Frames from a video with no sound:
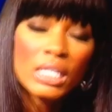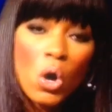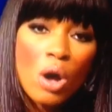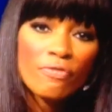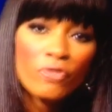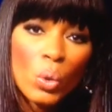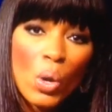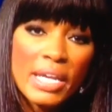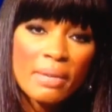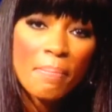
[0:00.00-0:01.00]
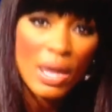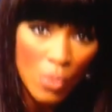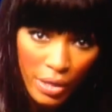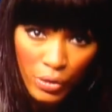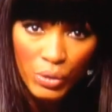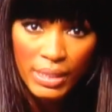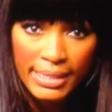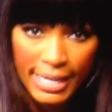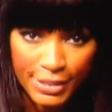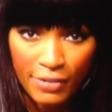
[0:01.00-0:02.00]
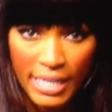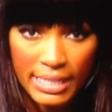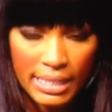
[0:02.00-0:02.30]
on Floyd Mayweather's next fight.